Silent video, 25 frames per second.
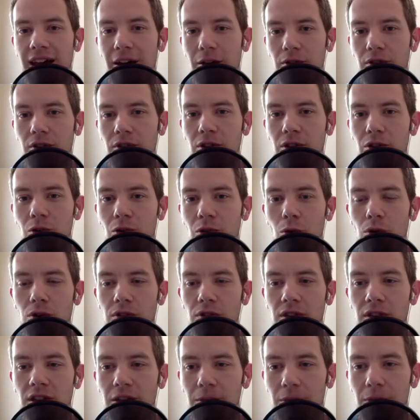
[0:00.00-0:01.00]
to the core
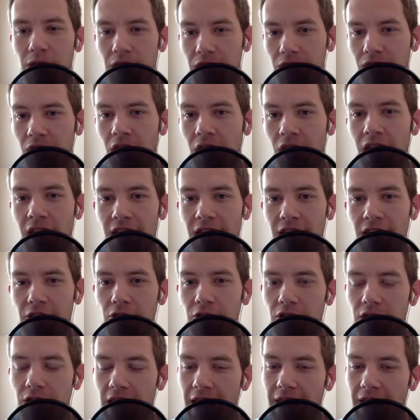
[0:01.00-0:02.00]
thing? Because
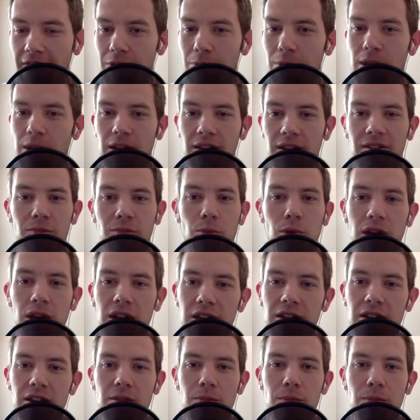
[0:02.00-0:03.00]
you're going to have to be
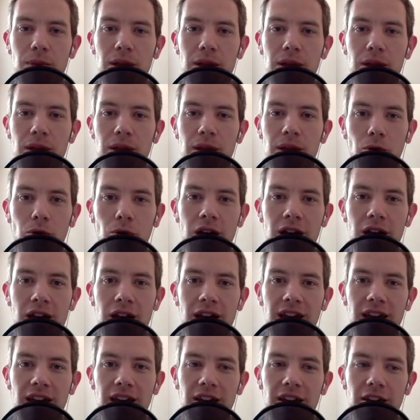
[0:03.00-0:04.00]
explaining to people,
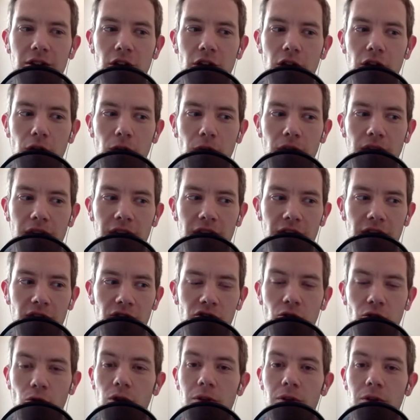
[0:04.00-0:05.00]
in a
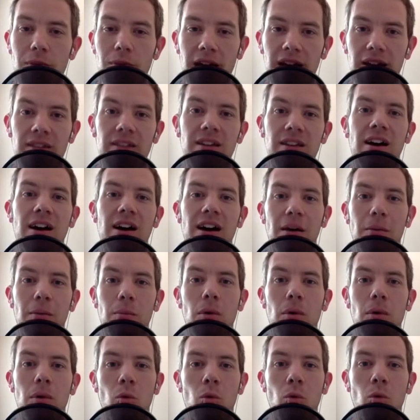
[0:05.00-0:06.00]
short amount of
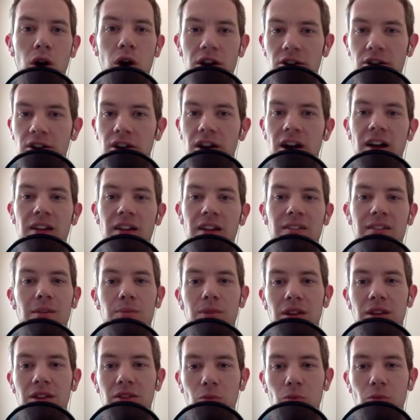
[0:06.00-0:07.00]
time, what your
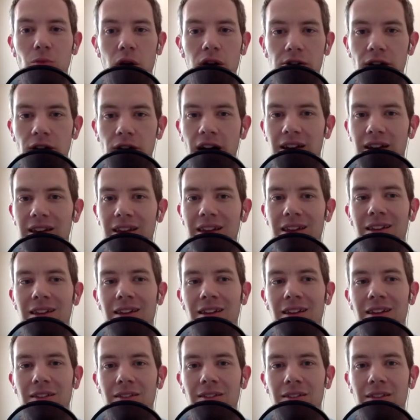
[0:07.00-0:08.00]
concept is, what your
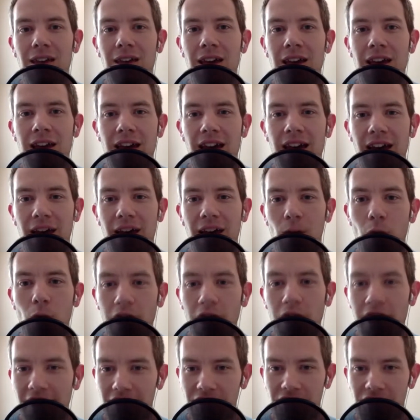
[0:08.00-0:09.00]
idea is, and
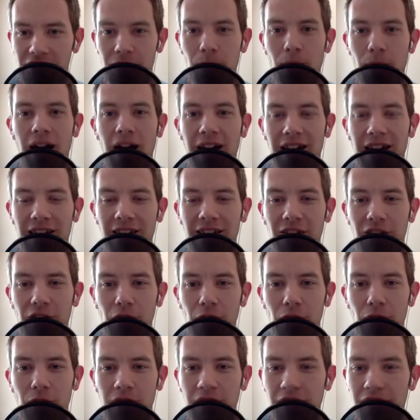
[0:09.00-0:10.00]
why they should buy into
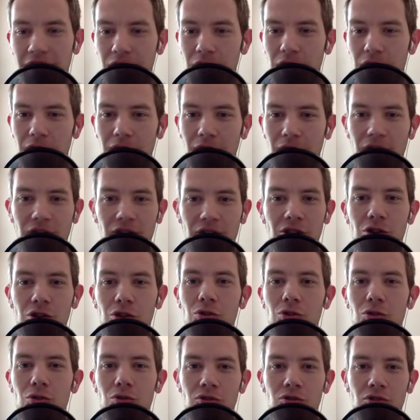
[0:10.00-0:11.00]
you. And if you have this
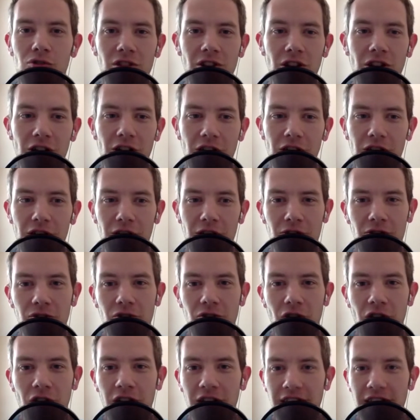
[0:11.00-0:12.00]
huge, long,
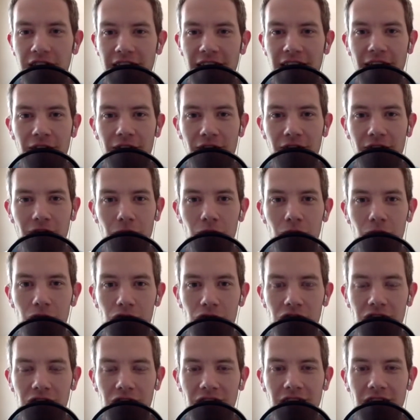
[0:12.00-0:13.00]
drawn out
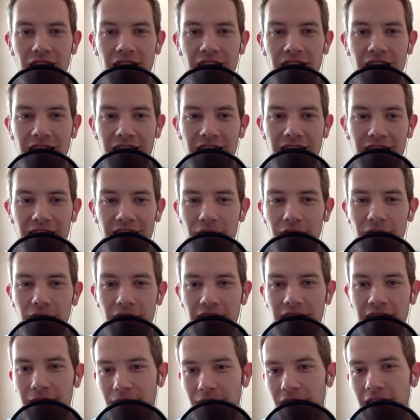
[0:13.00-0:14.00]
solution, you're not
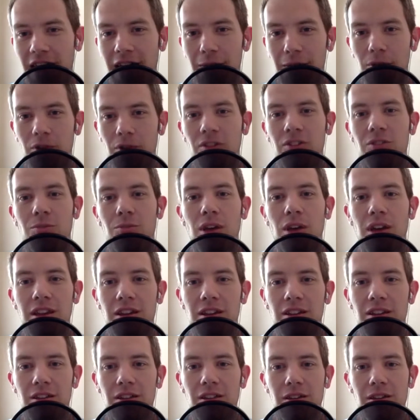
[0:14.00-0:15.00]
going to have time to explain
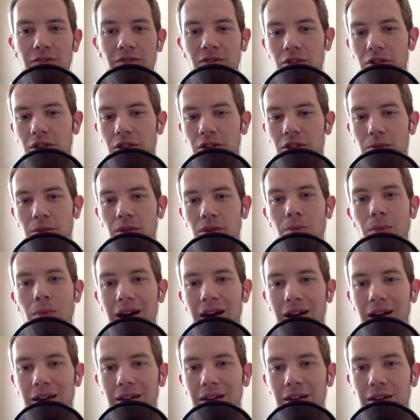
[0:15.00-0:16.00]
it to them for them to
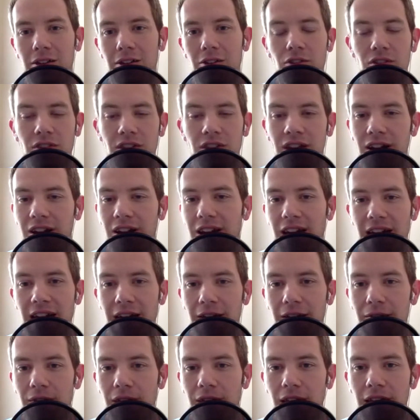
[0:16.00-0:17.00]
buy in. You're just not going to
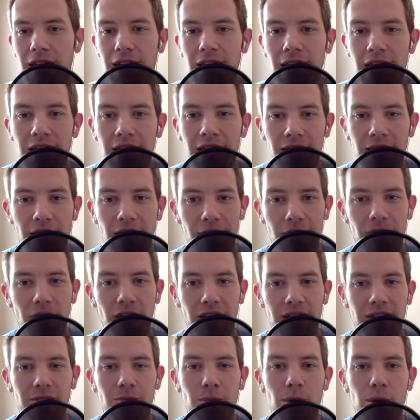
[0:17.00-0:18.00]
have that
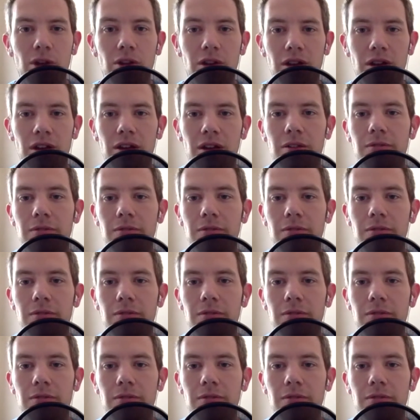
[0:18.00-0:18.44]
flexibility.